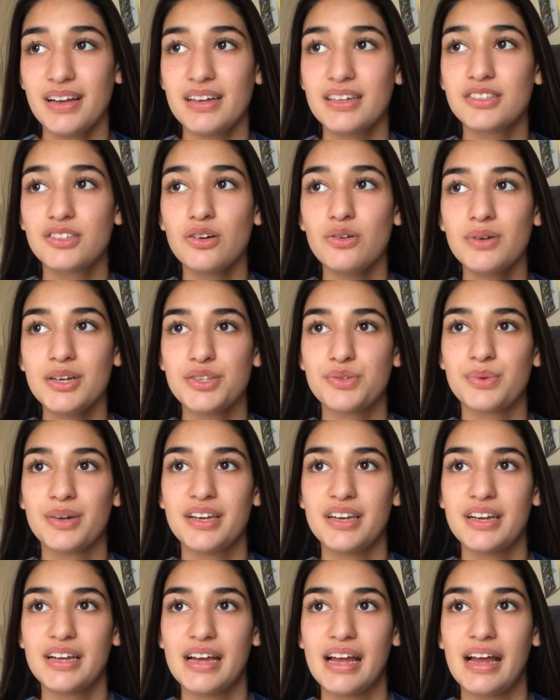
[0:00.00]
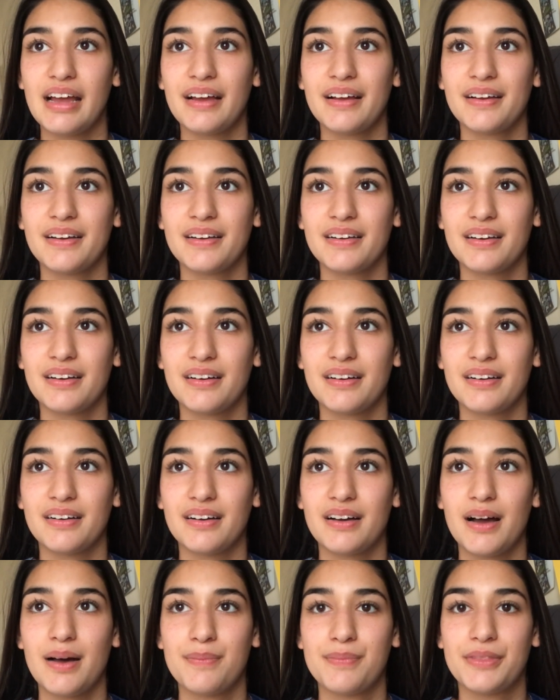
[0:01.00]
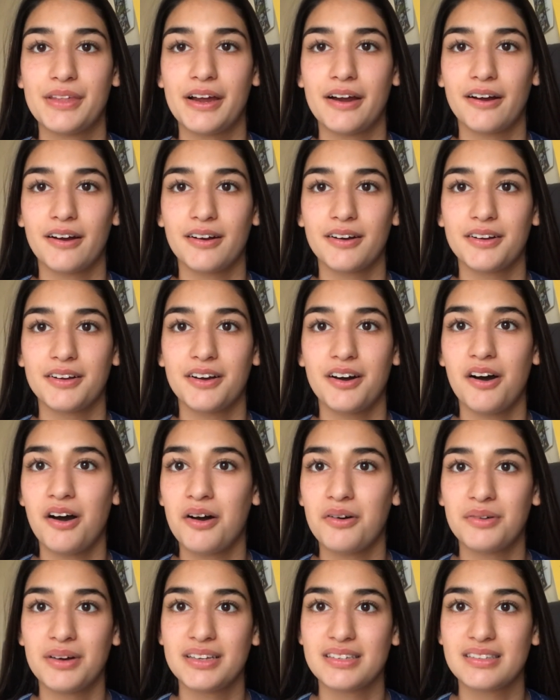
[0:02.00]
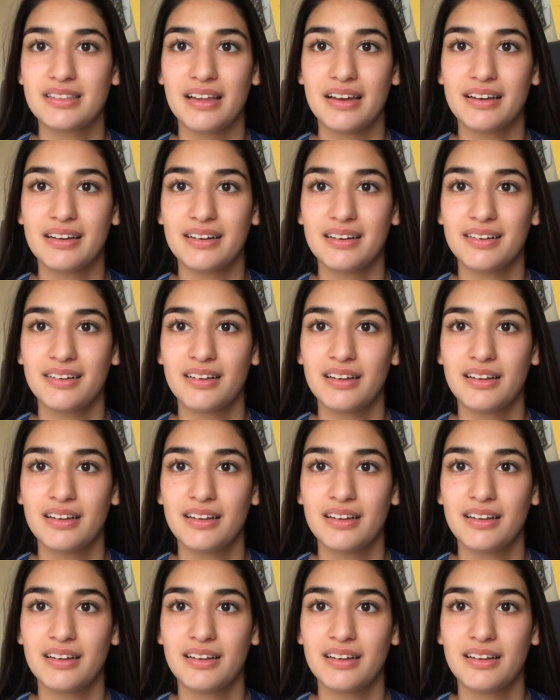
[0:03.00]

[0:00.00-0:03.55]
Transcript: It's always windy up there. We're on top of the huge